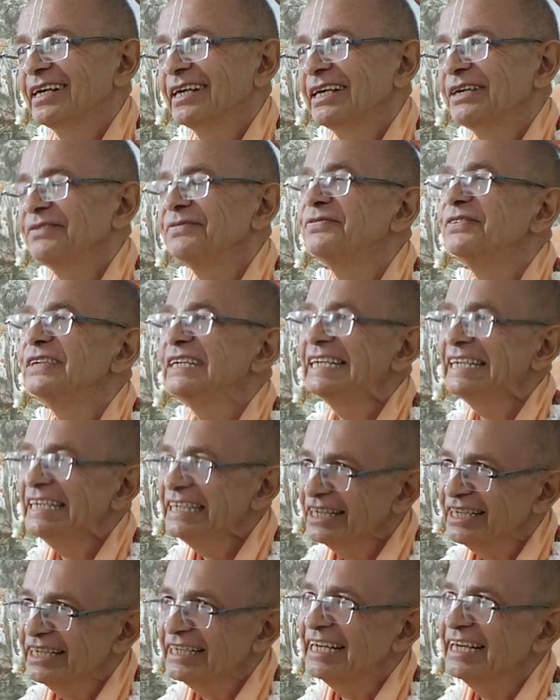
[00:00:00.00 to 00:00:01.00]
If we
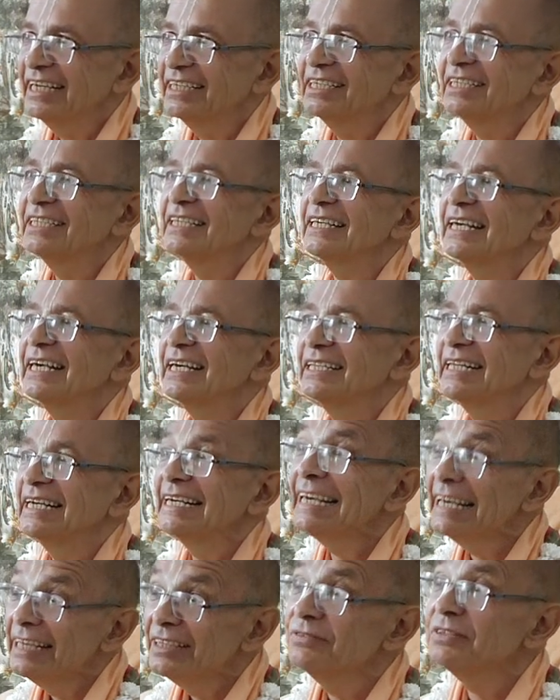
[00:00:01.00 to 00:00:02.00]
hear again and again,
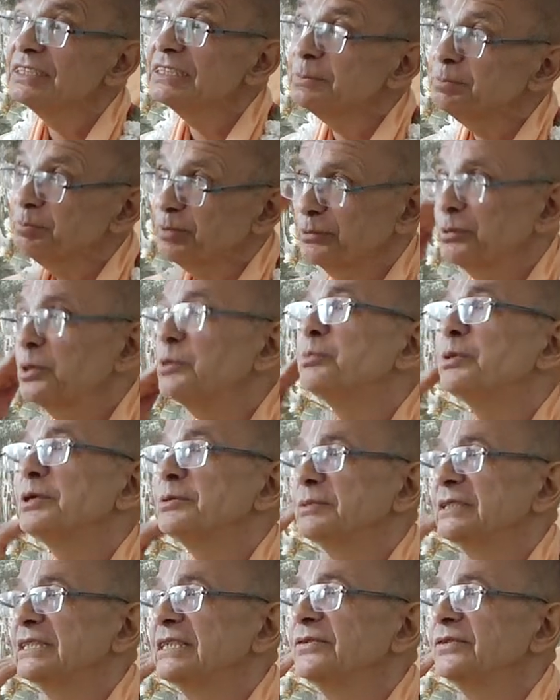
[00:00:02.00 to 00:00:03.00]
again with proper
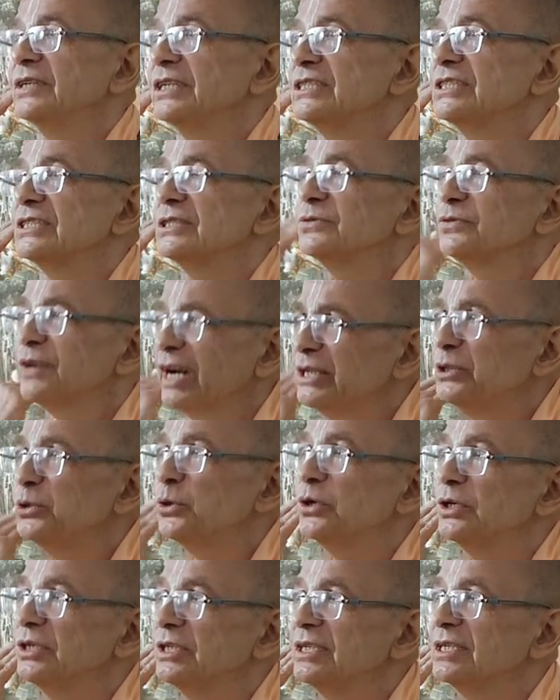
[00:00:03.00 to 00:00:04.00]
motivation, why do
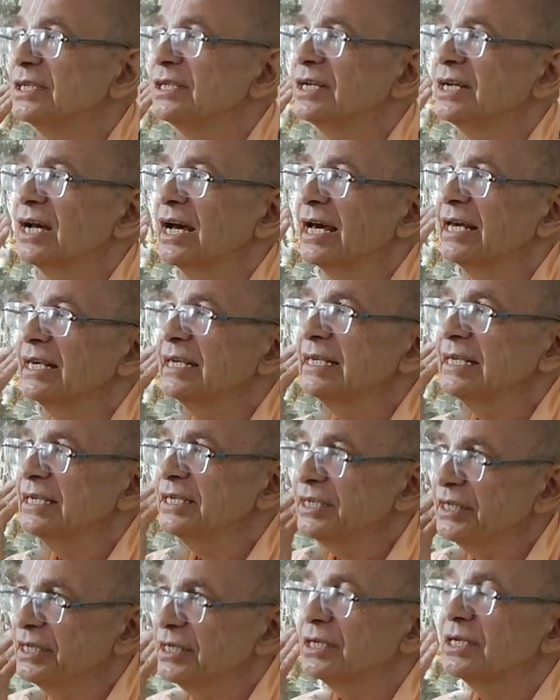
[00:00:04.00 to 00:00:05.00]
I hear? I
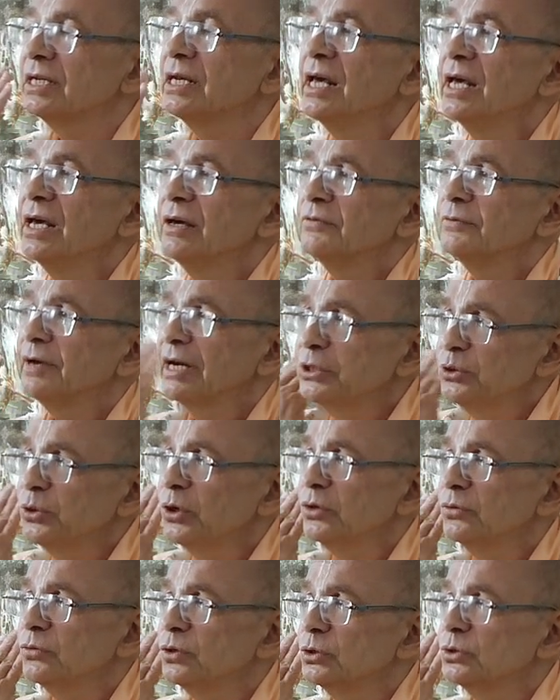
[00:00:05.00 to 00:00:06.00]
hear, why do
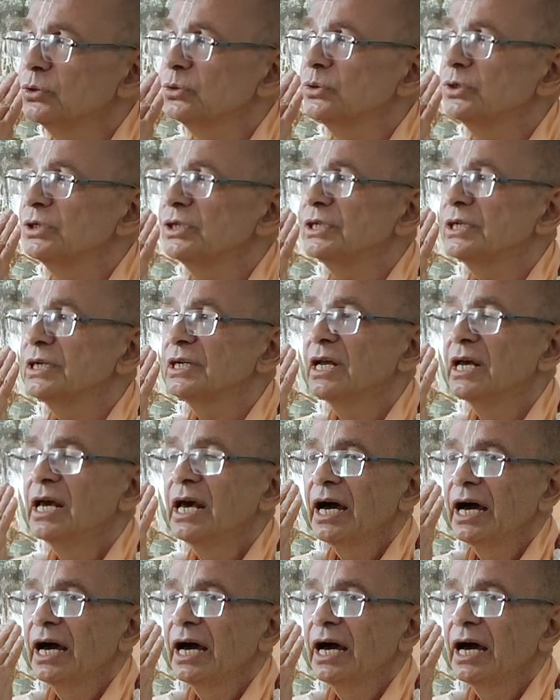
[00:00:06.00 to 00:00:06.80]
I want to hear?